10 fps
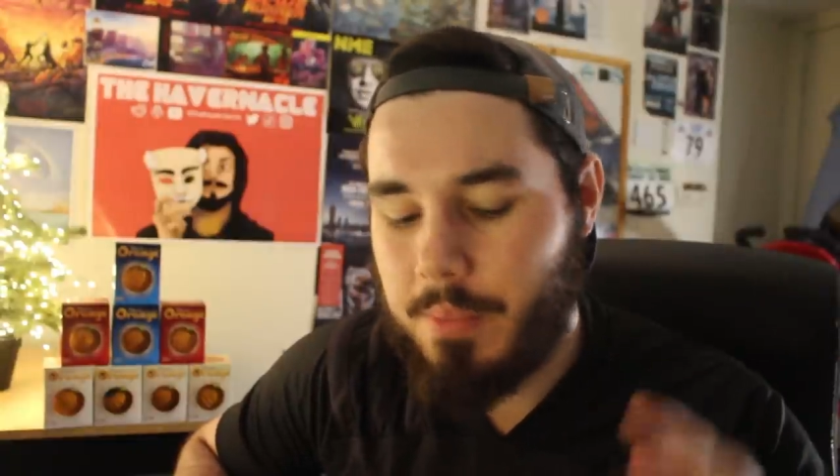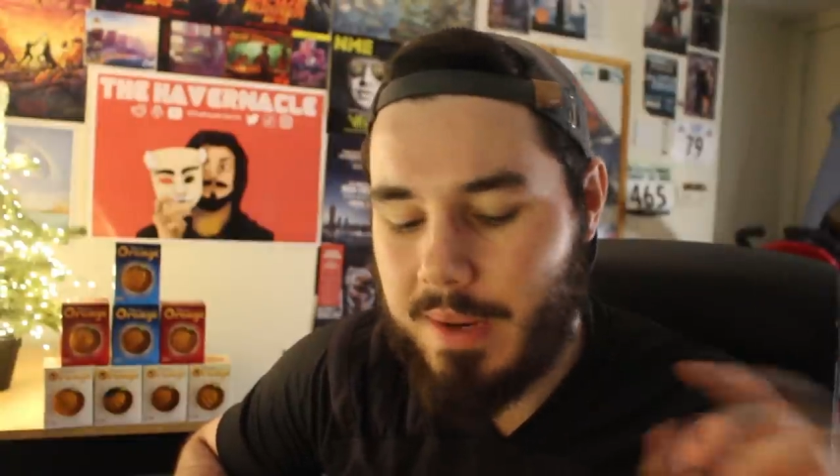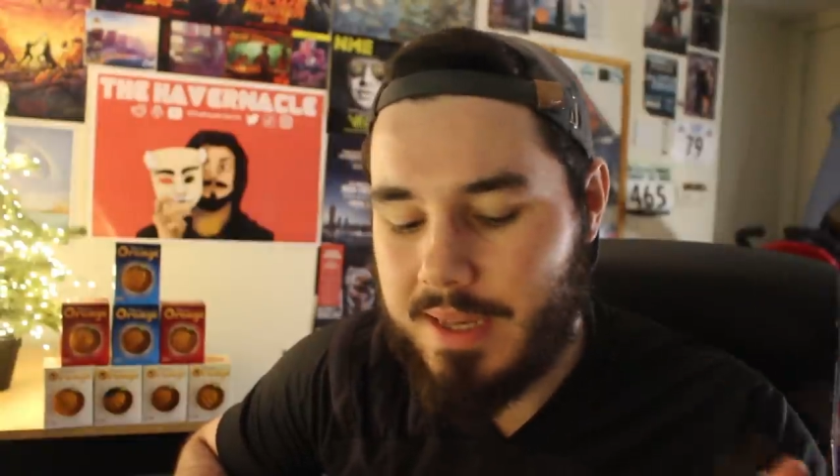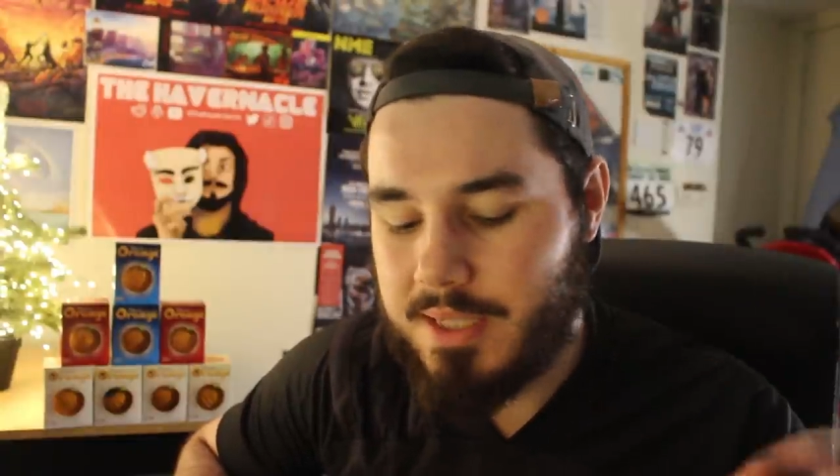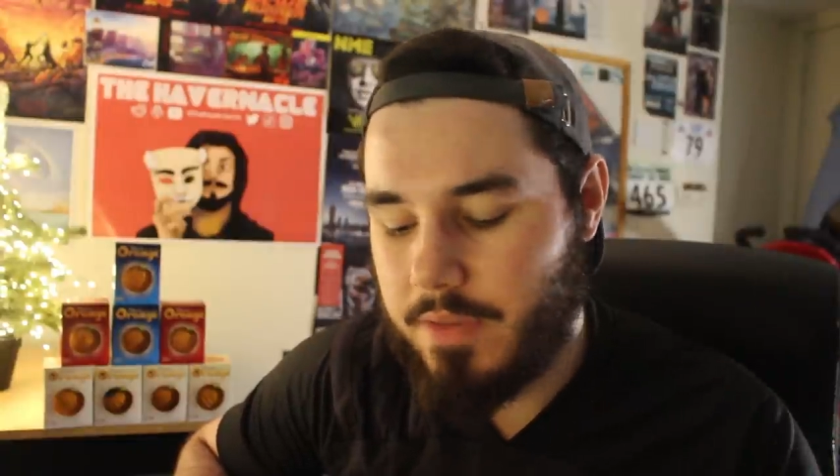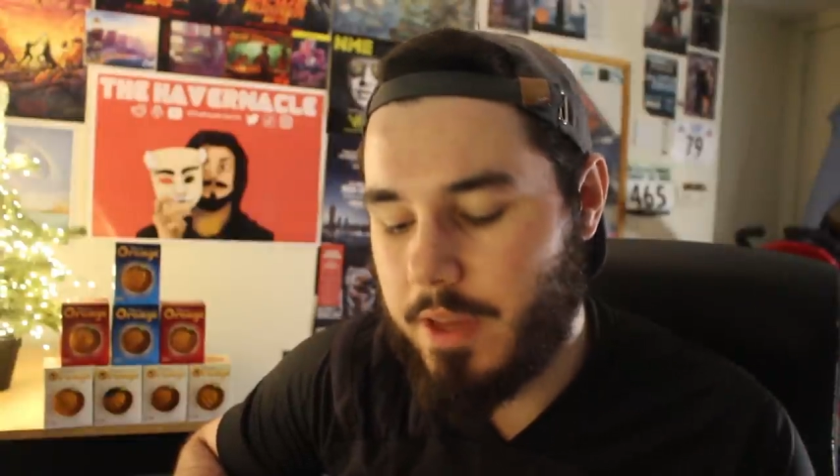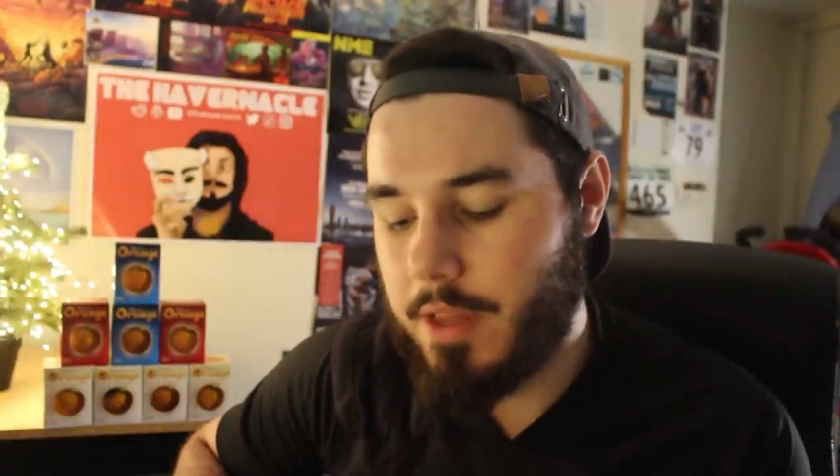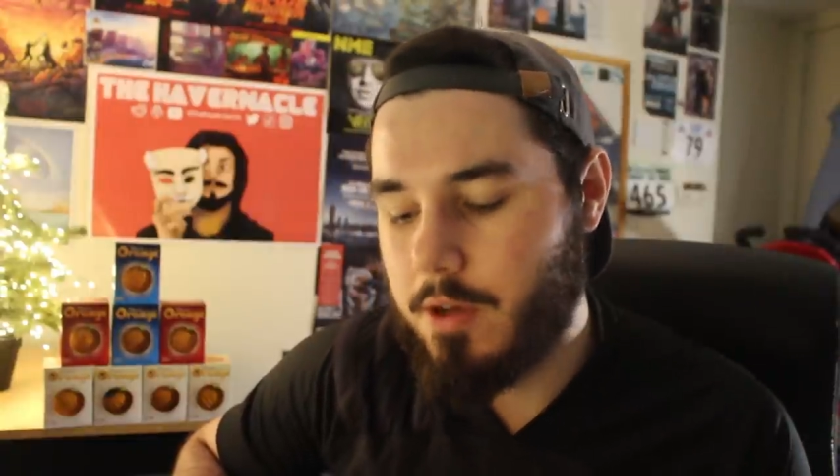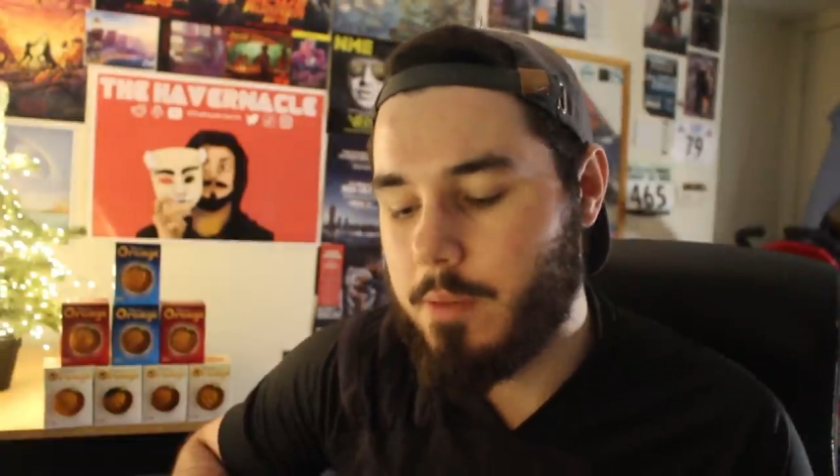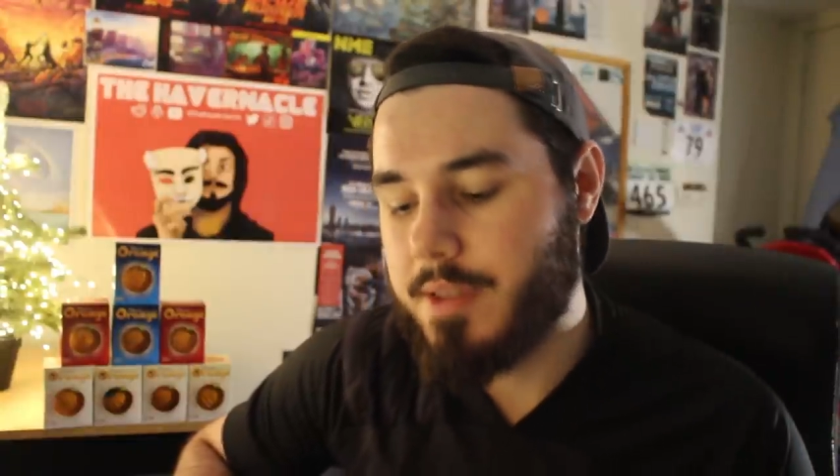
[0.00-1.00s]
please leave that in
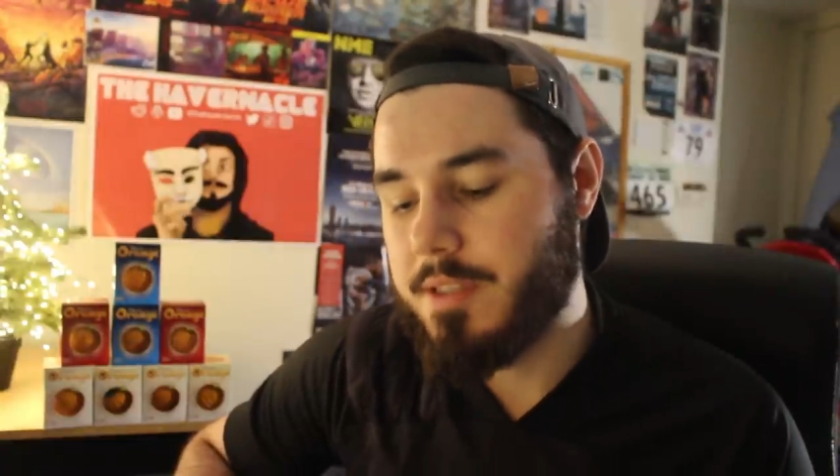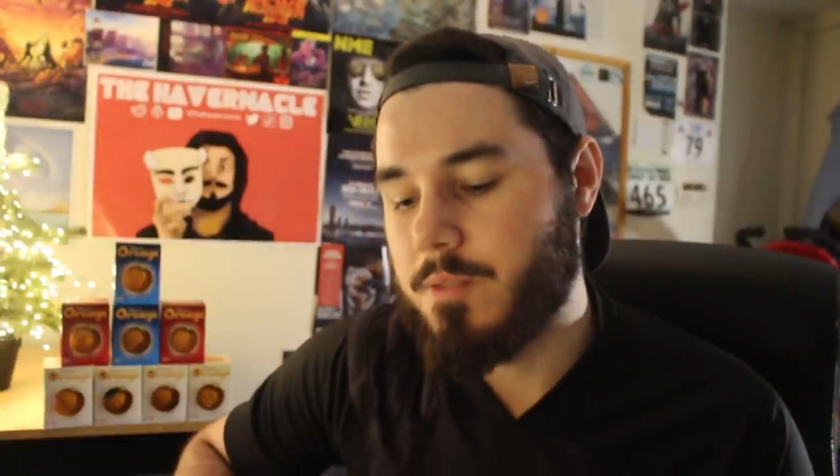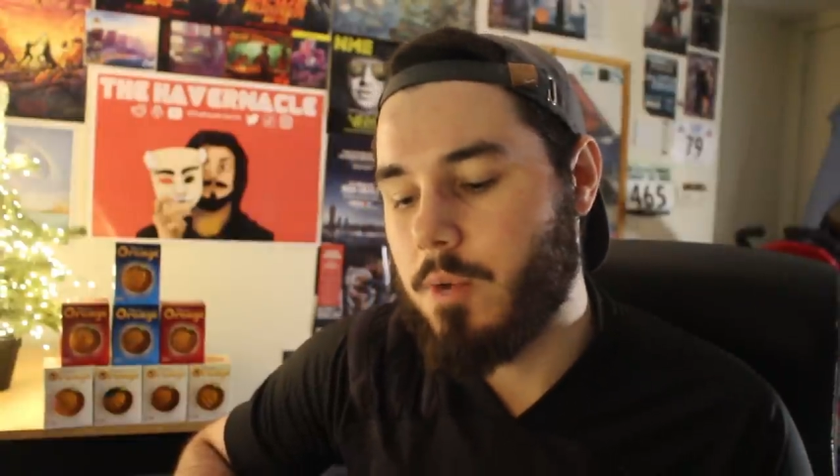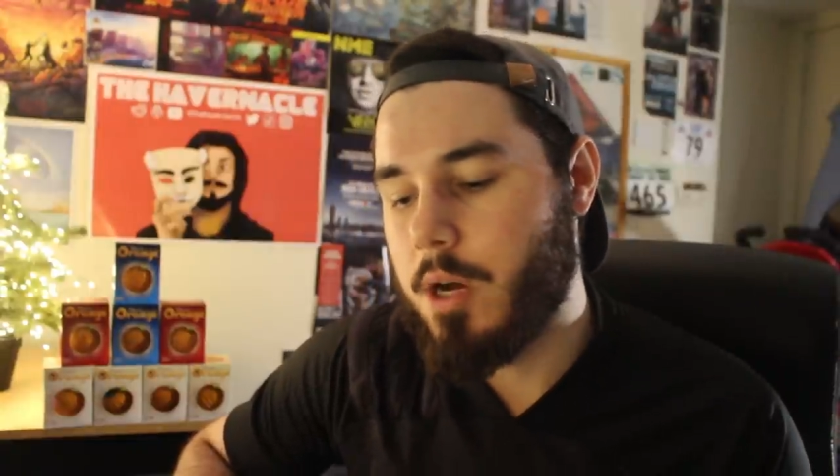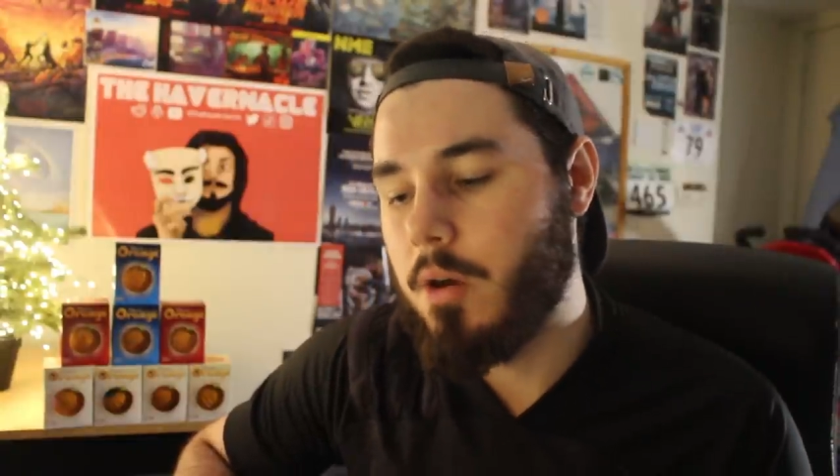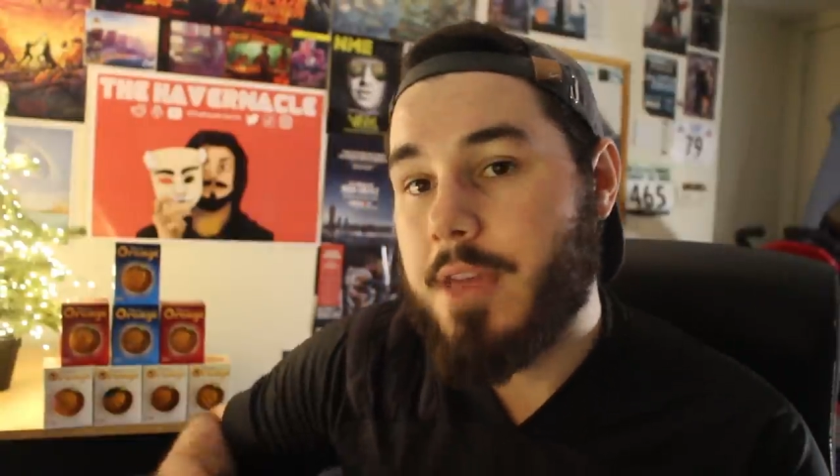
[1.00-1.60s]
the comments as well.